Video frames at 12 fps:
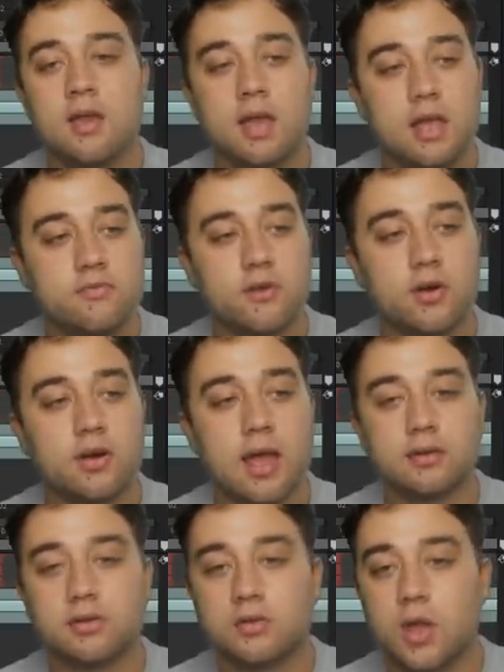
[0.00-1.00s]
invert
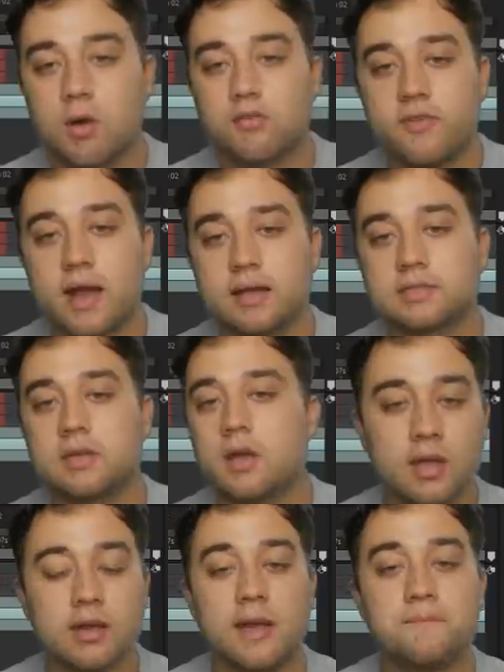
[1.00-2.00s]
and glow effects,
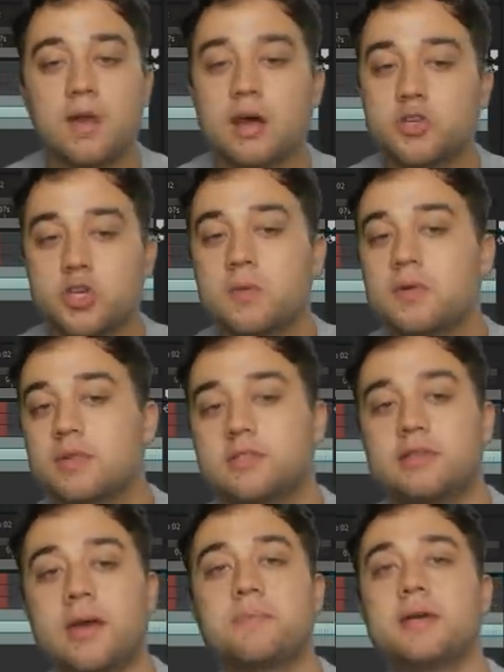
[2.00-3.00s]
and I'm not showing you the
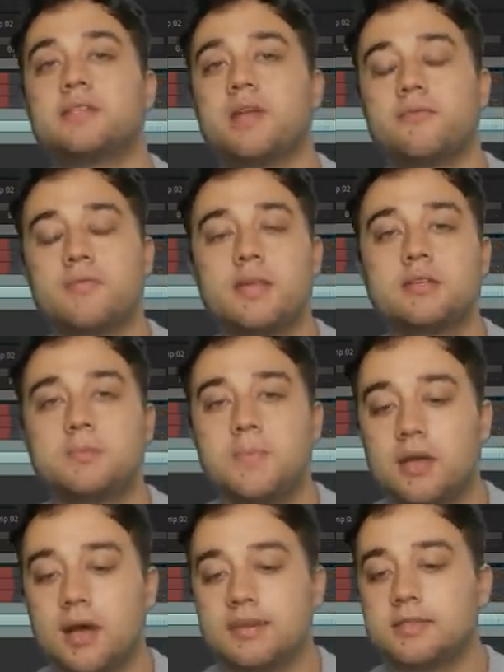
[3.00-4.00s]
step-by-step for this
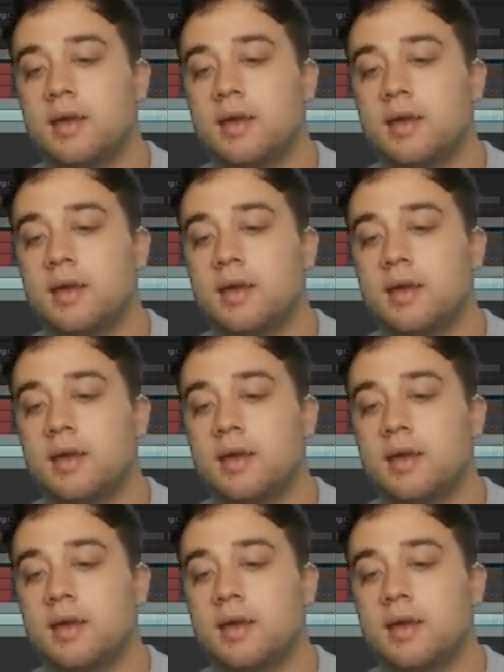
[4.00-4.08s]
because